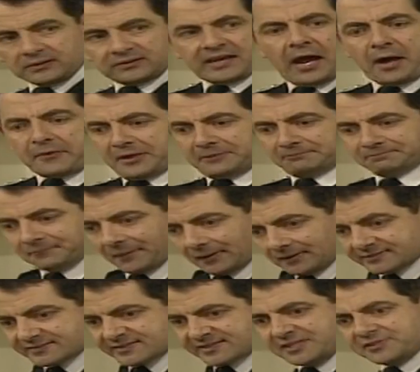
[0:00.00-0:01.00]
Now then,
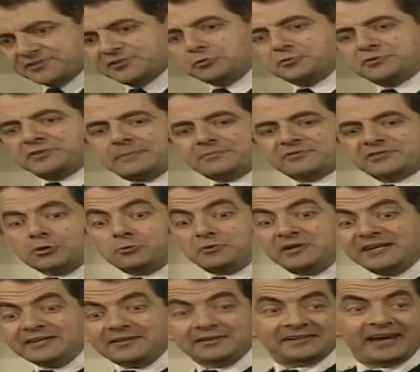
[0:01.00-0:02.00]
since you seem so
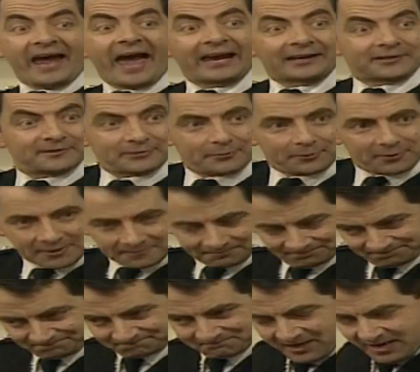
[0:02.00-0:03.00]
eager to act, Goody,
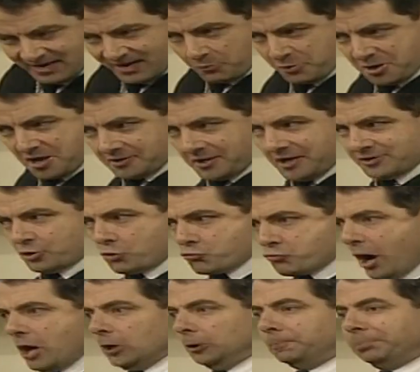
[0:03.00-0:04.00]
we are going to
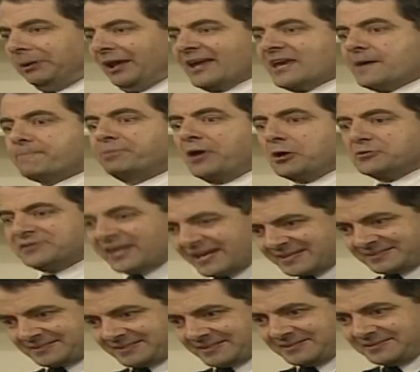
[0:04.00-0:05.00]
role-play a
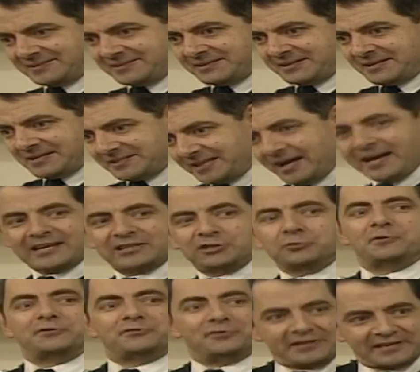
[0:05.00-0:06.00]
protester tied
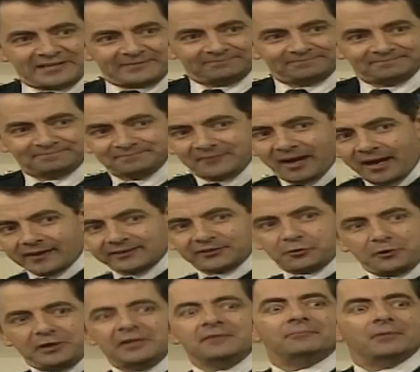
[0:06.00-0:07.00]
to a tree.
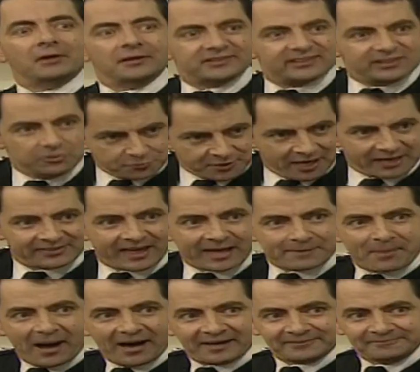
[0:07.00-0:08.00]
Goody, you take
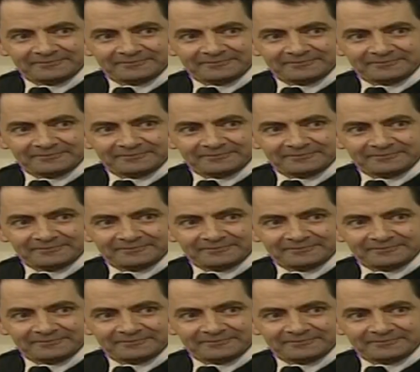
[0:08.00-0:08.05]
that part.